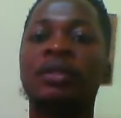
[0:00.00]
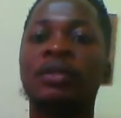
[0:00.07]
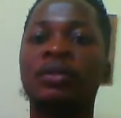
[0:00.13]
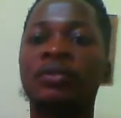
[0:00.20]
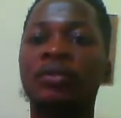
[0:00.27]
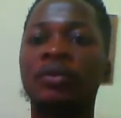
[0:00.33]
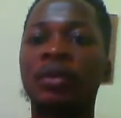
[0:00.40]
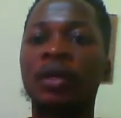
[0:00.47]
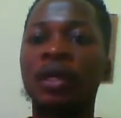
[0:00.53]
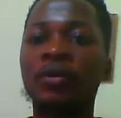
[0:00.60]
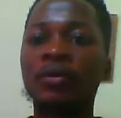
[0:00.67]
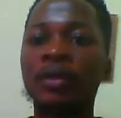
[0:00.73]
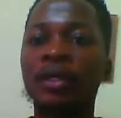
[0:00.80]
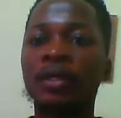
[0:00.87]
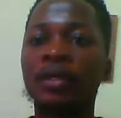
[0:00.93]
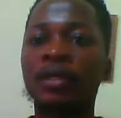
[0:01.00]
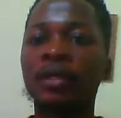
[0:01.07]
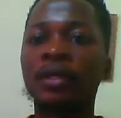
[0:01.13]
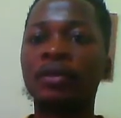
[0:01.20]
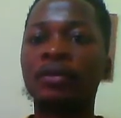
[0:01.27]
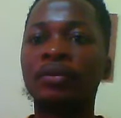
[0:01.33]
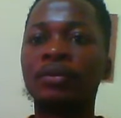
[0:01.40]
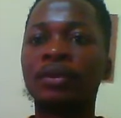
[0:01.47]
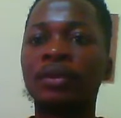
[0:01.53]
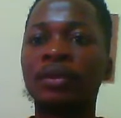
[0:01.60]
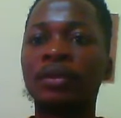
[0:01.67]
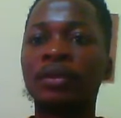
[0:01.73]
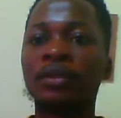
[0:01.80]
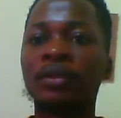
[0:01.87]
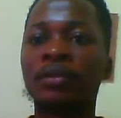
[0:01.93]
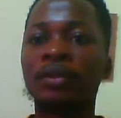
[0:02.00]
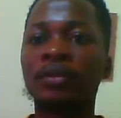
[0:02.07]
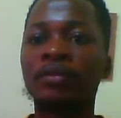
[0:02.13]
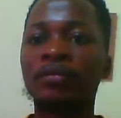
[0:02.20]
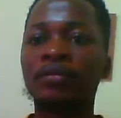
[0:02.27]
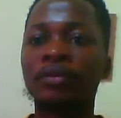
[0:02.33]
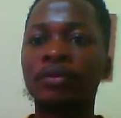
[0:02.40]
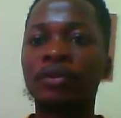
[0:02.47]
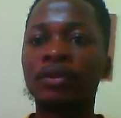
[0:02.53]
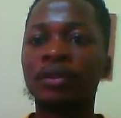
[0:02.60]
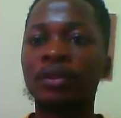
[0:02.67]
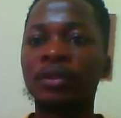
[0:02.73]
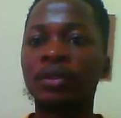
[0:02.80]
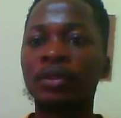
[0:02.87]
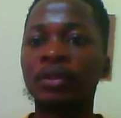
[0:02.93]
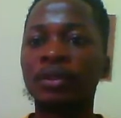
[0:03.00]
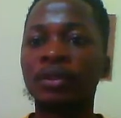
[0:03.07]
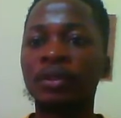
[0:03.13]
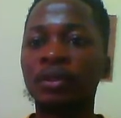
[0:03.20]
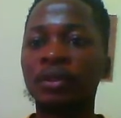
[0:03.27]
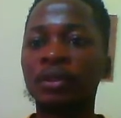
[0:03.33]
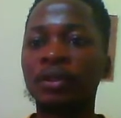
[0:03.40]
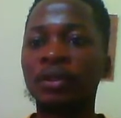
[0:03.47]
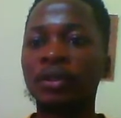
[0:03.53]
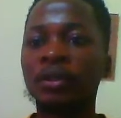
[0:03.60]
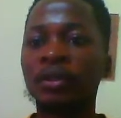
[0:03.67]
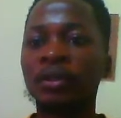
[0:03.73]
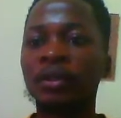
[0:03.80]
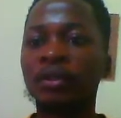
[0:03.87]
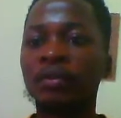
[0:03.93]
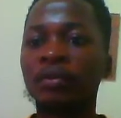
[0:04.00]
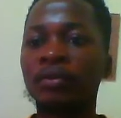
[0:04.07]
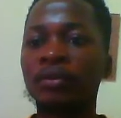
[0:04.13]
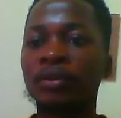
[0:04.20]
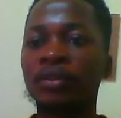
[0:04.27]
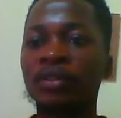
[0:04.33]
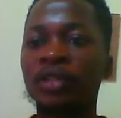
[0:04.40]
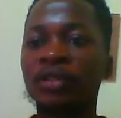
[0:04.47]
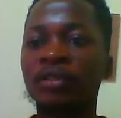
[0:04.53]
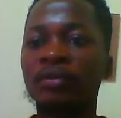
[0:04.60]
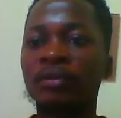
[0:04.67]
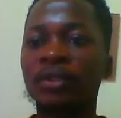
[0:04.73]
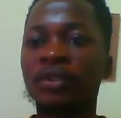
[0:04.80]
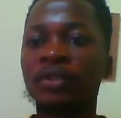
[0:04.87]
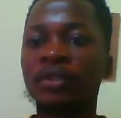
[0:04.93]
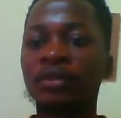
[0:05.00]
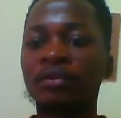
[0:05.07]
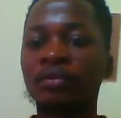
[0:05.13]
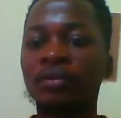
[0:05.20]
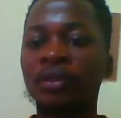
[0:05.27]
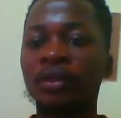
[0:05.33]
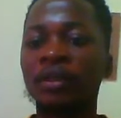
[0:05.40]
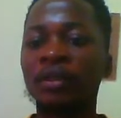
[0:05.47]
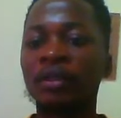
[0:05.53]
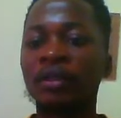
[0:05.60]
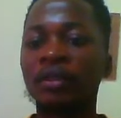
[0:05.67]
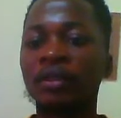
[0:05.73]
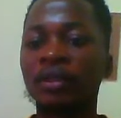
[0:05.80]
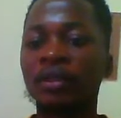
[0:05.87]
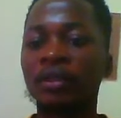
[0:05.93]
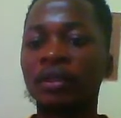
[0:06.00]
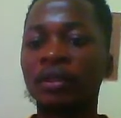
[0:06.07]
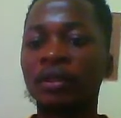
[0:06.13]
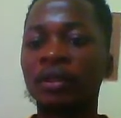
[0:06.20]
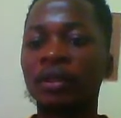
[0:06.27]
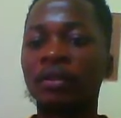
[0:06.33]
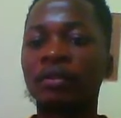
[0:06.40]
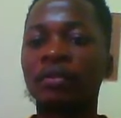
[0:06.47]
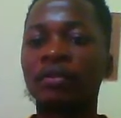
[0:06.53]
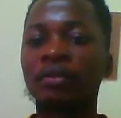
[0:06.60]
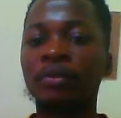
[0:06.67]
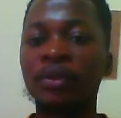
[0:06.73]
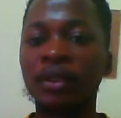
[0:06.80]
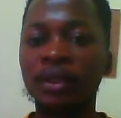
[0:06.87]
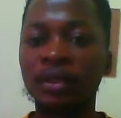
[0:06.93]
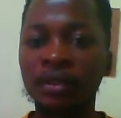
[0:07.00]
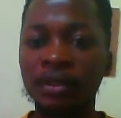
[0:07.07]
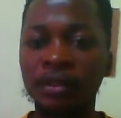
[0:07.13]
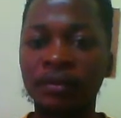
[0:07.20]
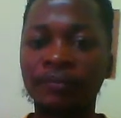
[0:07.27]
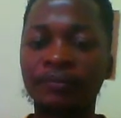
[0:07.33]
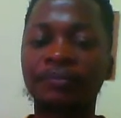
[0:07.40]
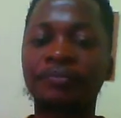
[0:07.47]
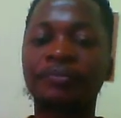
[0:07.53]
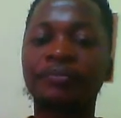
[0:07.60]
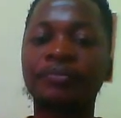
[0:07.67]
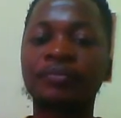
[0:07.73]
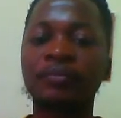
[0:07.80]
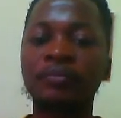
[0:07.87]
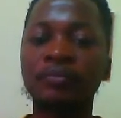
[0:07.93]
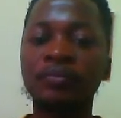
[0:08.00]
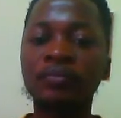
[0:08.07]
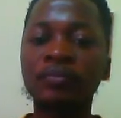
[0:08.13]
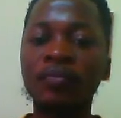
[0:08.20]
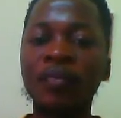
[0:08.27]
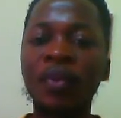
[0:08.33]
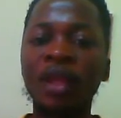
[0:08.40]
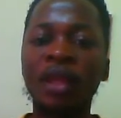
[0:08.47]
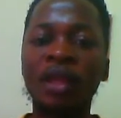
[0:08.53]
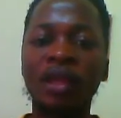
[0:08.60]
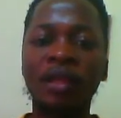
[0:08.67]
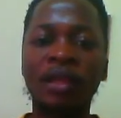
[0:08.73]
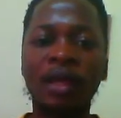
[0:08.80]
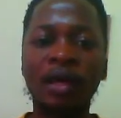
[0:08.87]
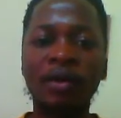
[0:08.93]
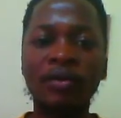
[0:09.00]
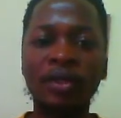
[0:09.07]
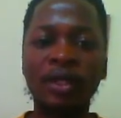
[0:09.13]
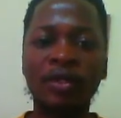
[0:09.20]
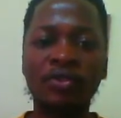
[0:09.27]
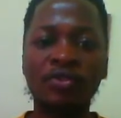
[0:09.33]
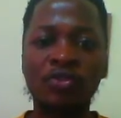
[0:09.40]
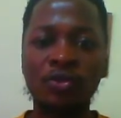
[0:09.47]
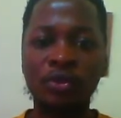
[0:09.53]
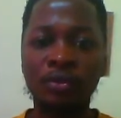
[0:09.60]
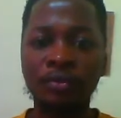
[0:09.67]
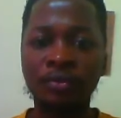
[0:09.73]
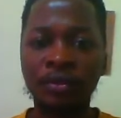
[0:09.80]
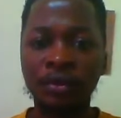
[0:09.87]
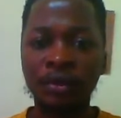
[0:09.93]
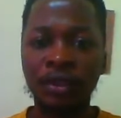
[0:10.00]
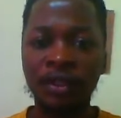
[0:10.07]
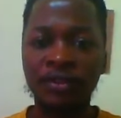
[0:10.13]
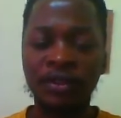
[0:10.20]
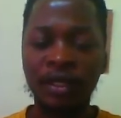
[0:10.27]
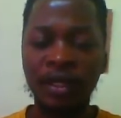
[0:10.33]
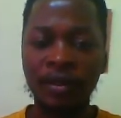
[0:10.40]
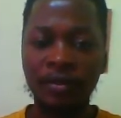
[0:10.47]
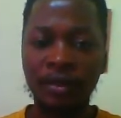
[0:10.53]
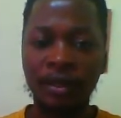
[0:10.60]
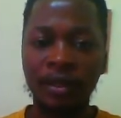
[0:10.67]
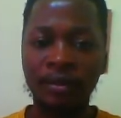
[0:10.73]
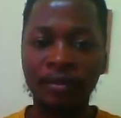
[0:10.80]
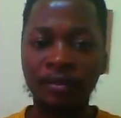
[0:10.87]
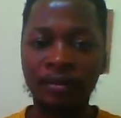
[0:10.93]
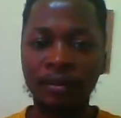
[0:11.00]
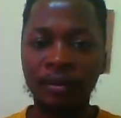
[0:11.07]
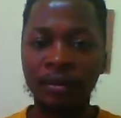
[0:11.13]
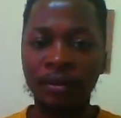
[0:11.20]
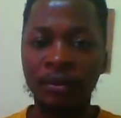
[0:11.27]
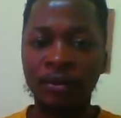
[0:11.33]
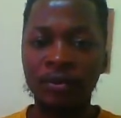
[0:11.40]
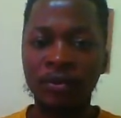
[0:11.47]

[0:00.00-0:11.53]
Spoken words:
So now we can click on create filter, click on settlement shapefile, click on points, and now you can zoom this area to